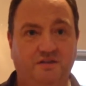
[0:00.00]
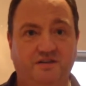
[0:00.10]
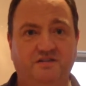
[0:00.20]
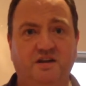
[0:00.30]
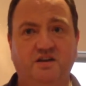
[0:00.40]

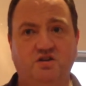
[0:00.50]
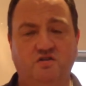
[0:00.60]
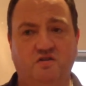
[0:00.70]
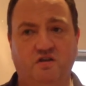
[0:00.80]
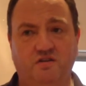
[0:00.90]
this
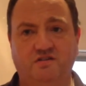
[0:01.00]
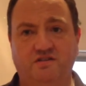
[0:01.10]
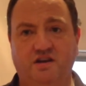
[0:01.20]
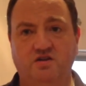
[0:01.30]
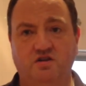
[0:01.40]
stage
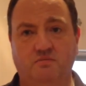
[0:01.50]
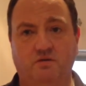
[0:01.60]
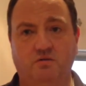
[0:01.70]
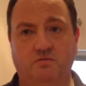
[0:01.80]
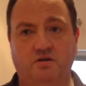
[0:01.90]
at the
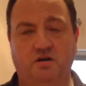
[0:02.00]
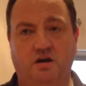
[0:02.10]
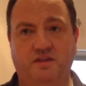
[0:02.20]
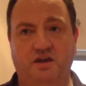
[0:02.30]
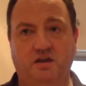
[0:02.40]
moment,
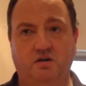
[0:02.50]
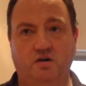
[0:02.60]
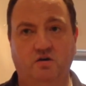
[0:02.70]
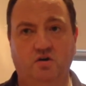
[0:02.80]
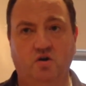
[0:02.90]
I think
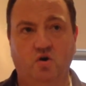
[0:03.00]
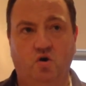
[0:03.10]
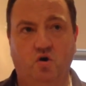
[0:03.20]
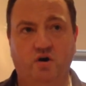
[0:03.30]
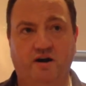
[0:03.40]

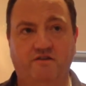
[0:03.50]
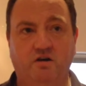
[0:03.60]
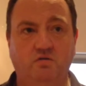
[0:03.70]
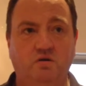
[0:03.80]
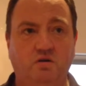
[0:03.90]
on our
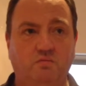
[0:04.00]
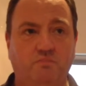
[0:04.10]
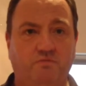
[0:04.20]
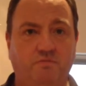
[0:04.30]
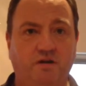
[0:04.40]
own, we're
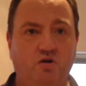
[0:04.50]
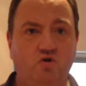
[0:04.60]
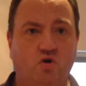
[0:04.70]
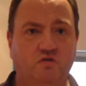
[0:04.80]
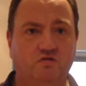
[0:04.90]
probably
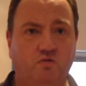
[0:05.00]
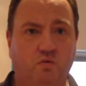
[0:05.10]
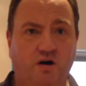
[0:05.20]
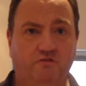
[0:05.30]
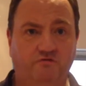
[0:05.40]
not
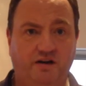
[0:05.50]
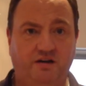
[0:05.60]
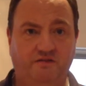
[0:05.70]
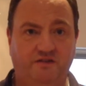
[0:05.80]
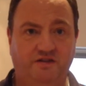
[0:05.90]
quite
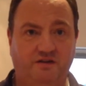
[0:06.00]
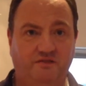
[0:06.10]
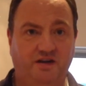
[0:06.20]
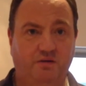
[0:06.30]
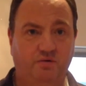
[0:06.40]
ready for
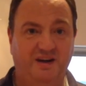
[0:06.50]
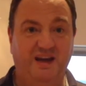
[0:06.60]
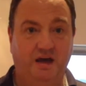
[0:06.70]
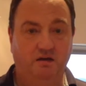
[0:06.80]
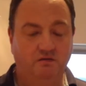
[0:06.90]
TV yet. We're
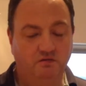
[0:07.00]
near.